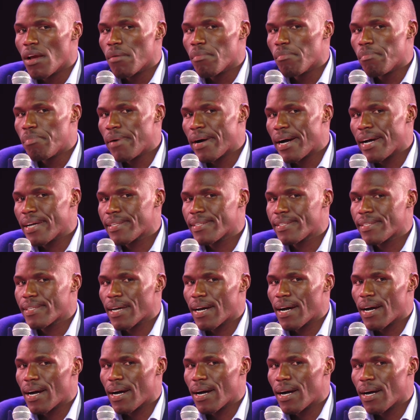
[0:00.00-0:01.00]
But
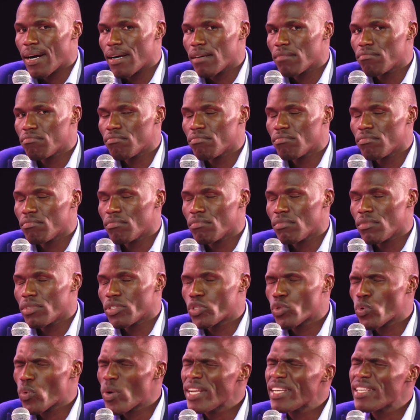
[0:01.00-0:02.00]

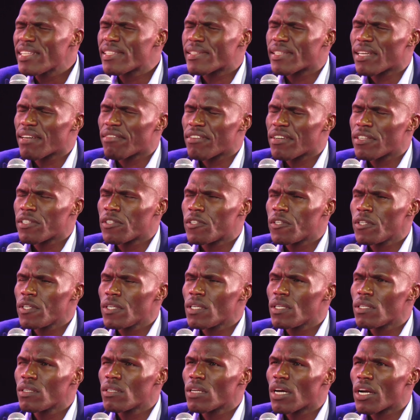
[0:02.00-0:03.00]

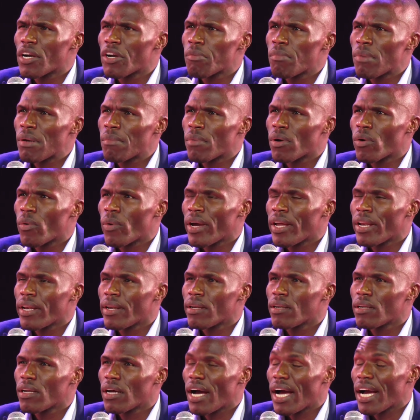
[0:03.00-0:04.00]
2017, I remember
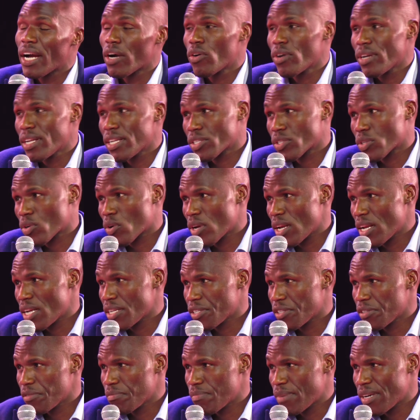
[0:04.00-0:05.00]
when I got a
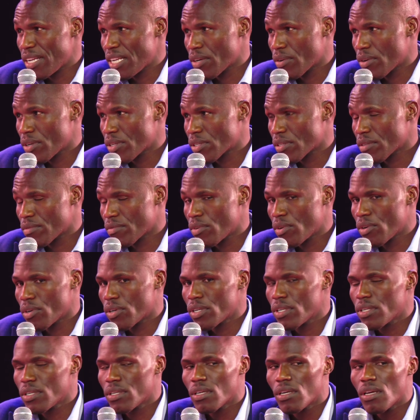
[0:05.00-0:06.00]
scholarship by the grace of
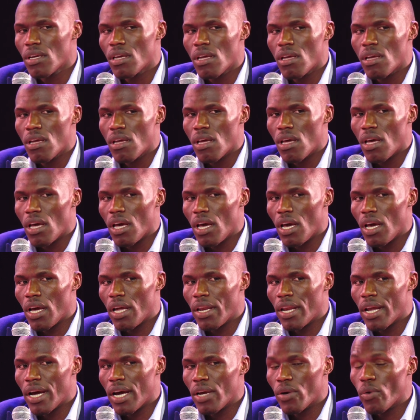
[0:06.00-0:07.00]
God,
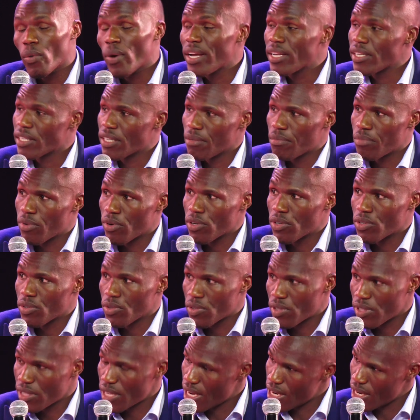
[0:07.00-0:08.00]
and I went abroad to
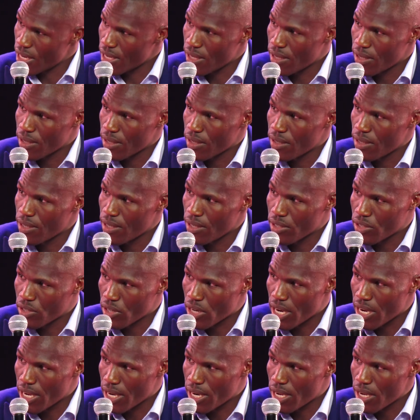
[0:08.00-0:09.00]
study in
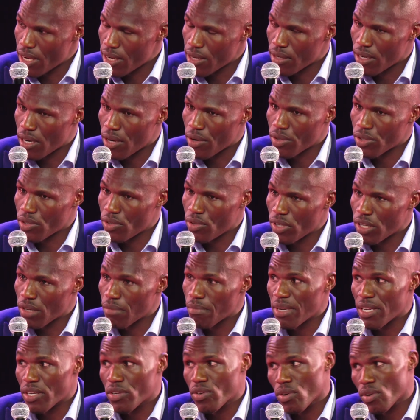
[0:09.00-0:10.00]
China. I was doing
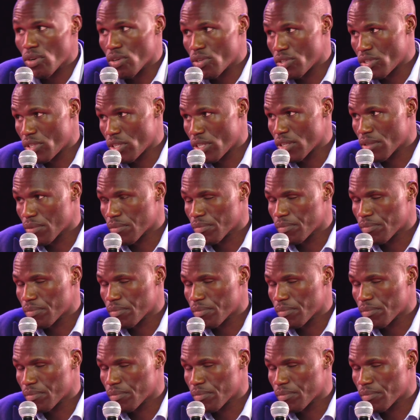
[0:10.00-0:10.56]
metrology.